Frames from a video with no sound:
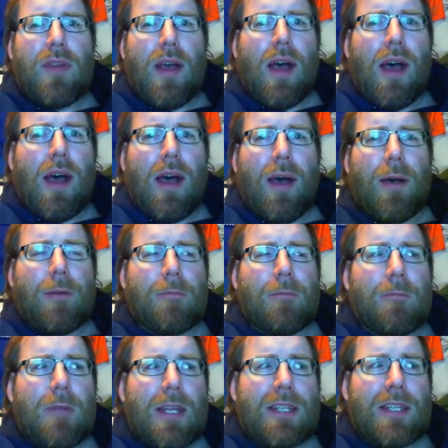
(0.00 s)

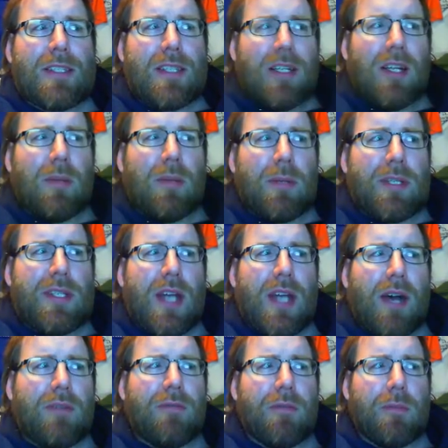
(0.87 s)
Uh, it's a little bit
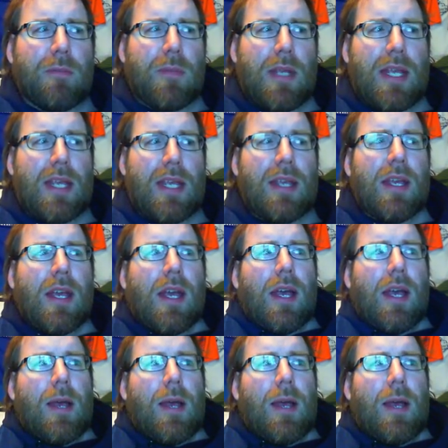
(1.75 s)
tough for me